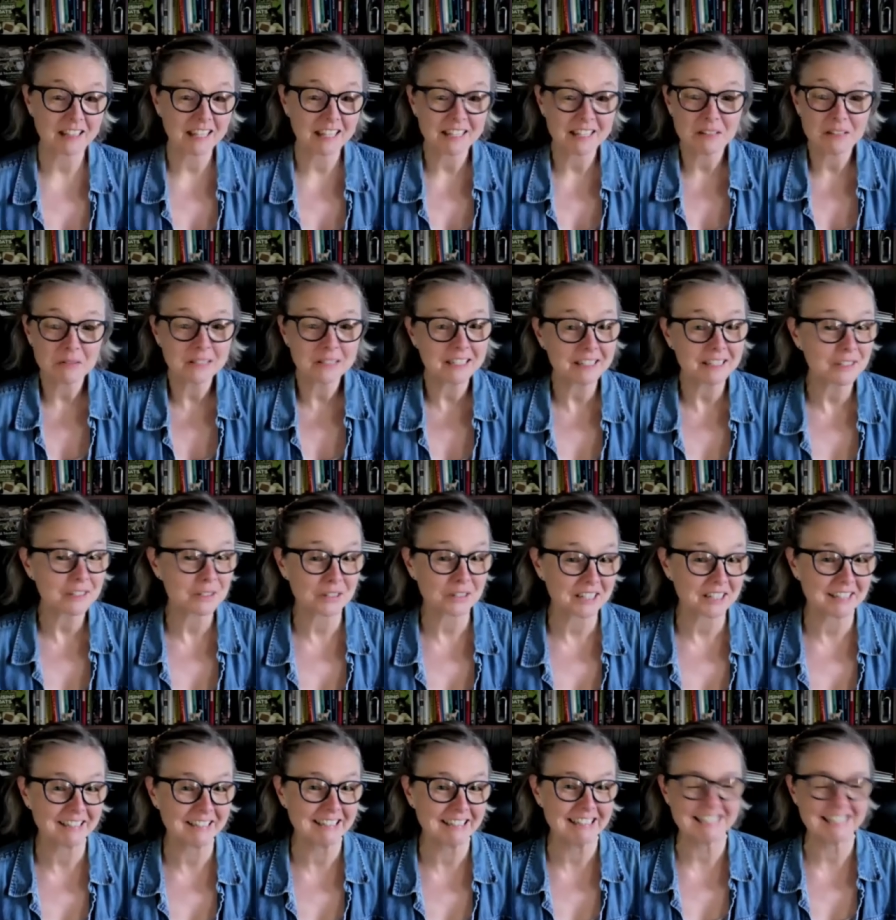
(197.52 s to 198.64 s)
they don't need
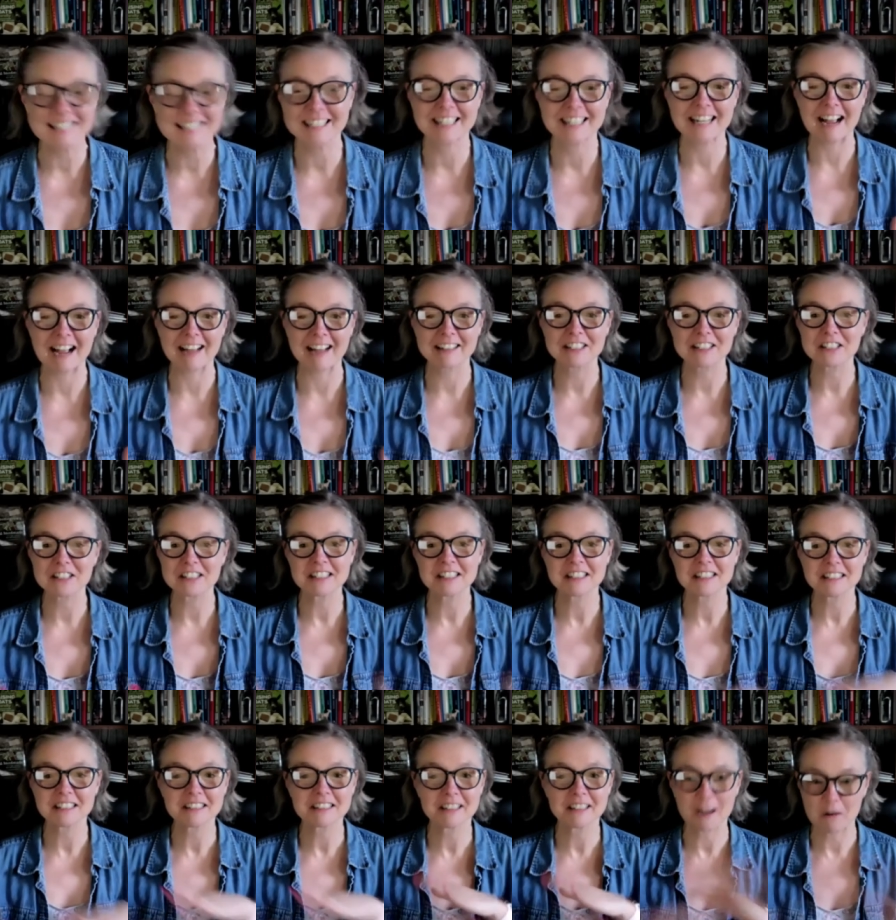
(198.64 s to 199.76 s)
treats. I just
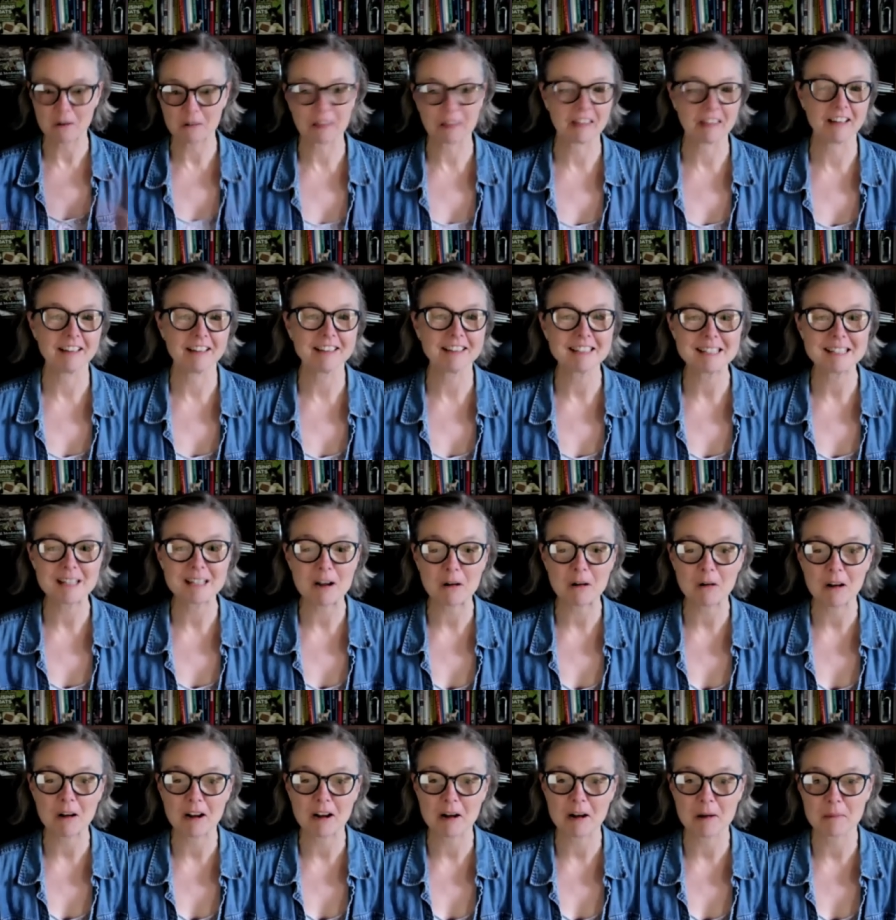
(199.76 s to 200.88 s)
need to go with it.
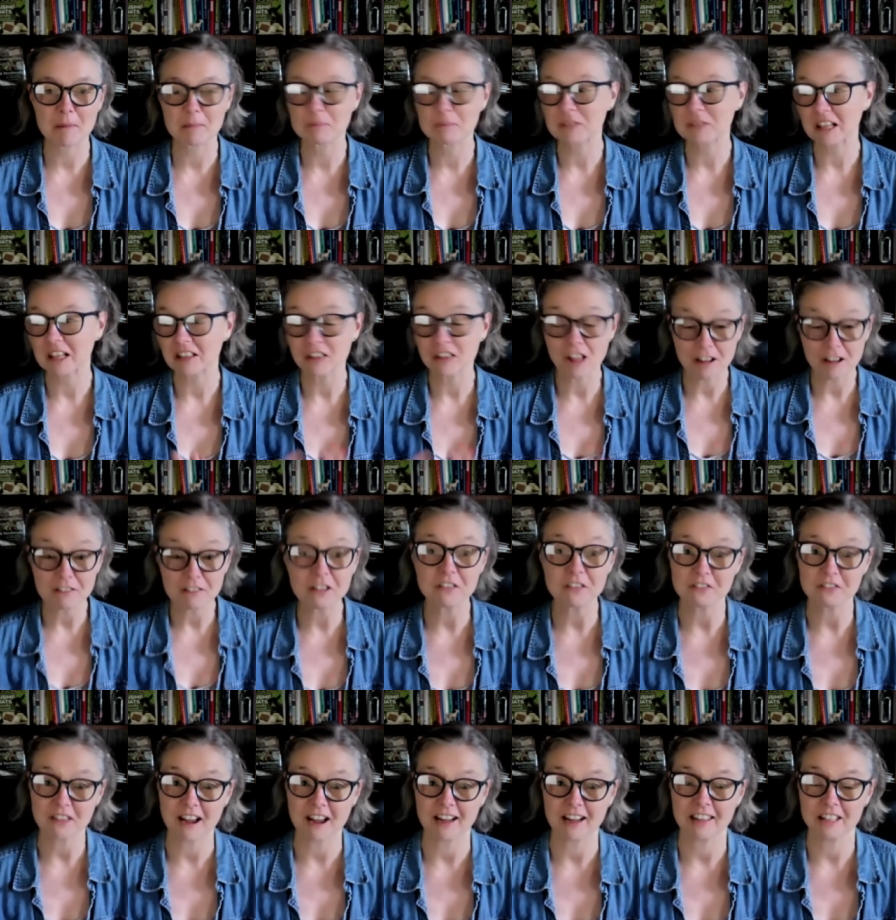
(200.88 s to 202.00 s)
So love the
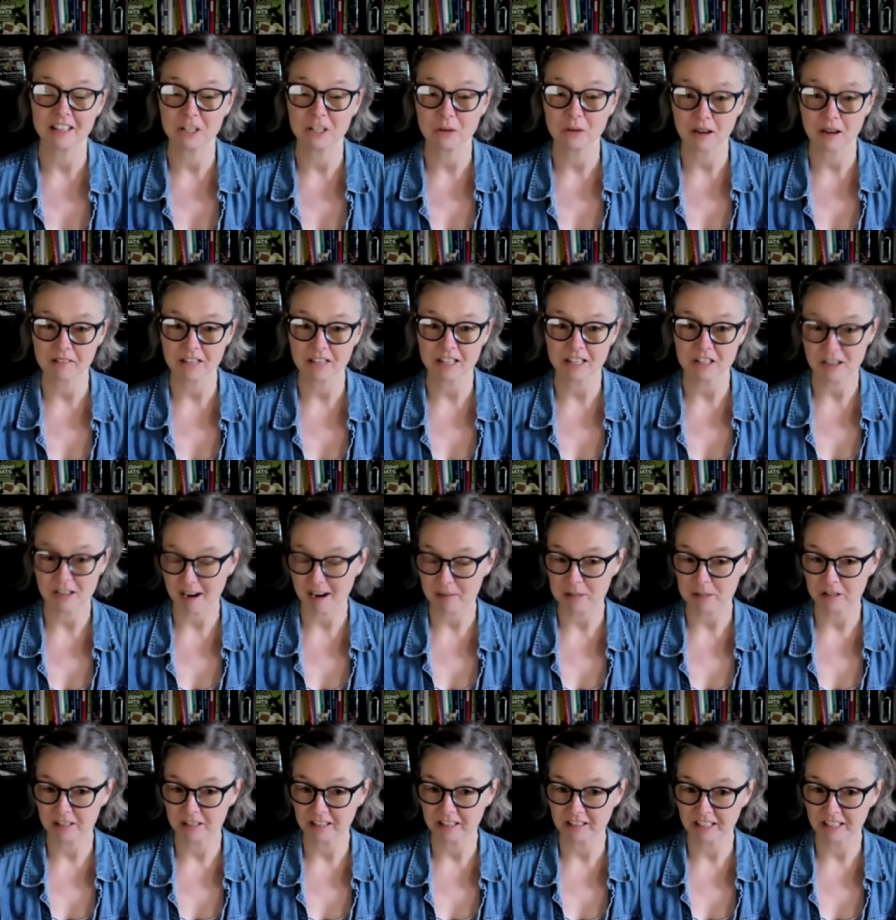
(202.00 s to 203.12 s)
fact that you have that
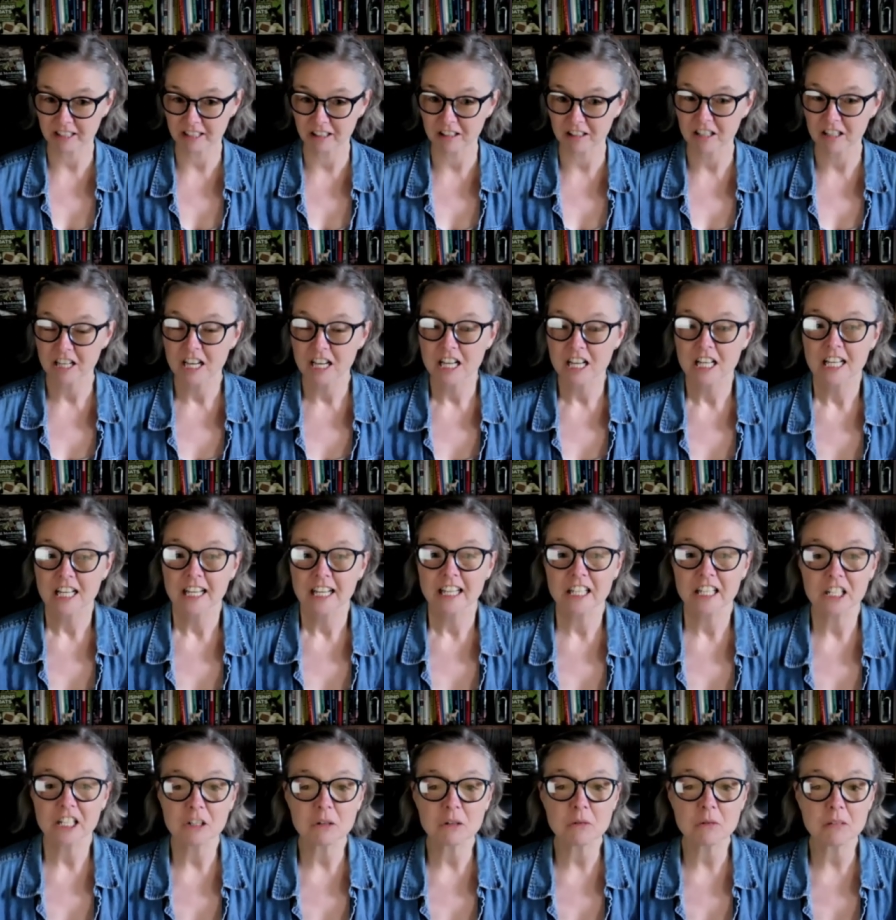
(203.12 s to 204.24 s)
chapter in there.
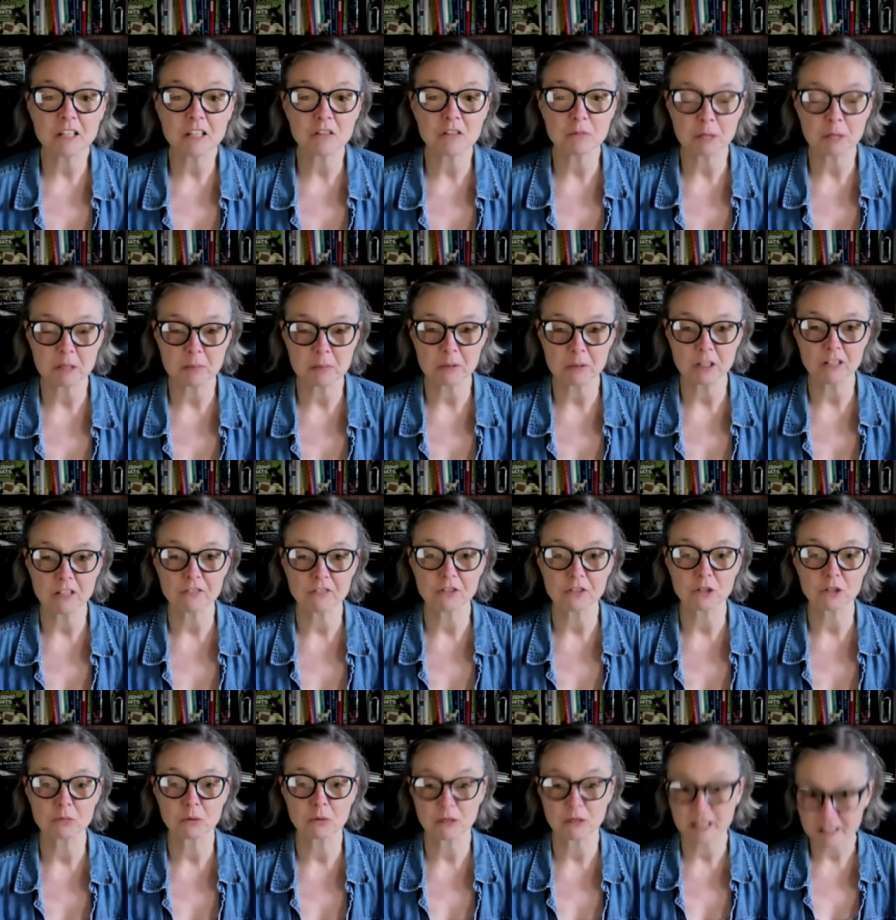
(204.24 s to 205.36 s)
Can you give people a
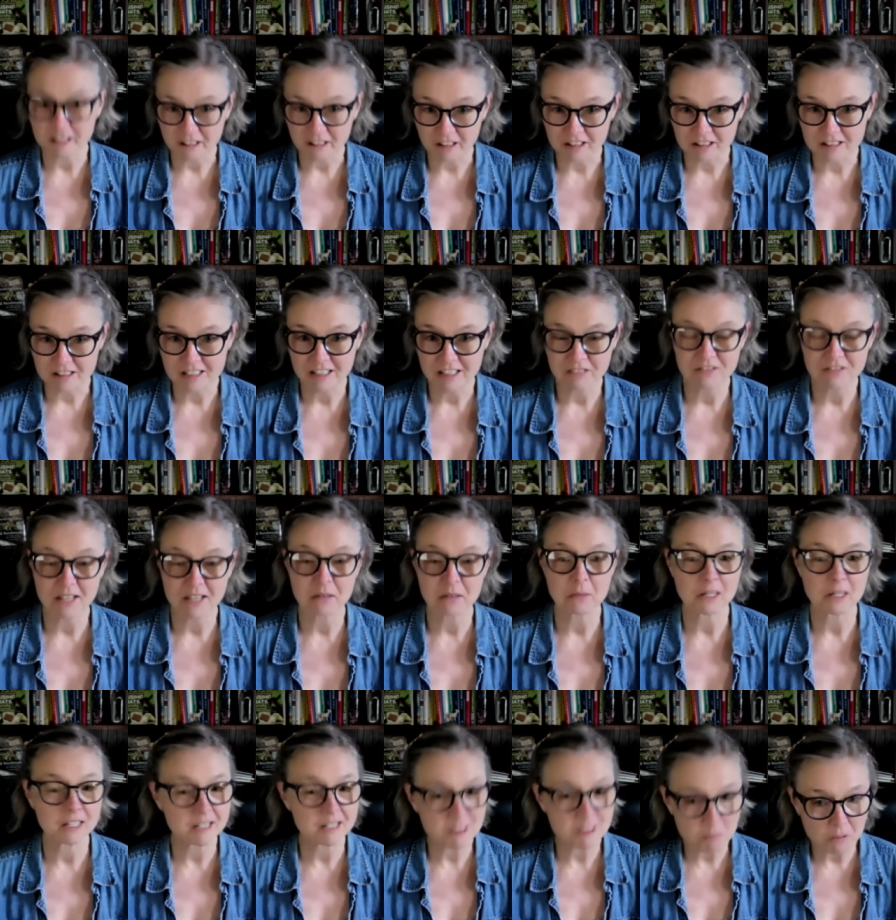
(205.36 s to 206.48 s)
few pointers if they
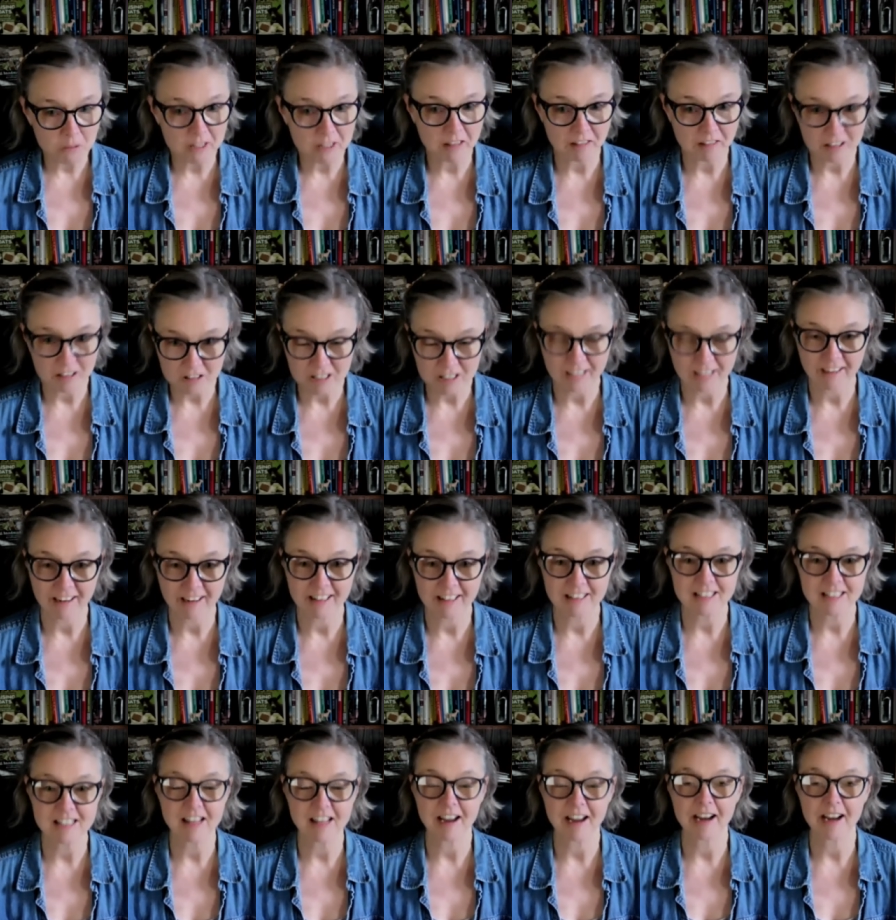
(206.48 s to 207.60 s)
want to spoil their
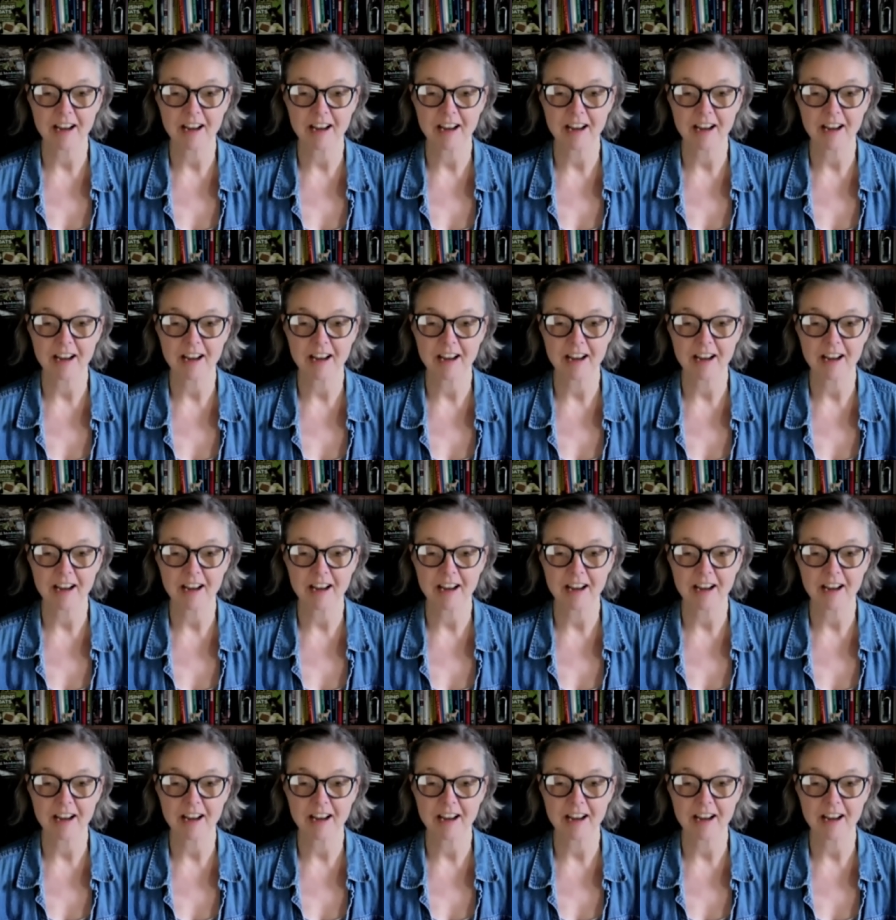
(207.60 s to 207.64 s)
chickens,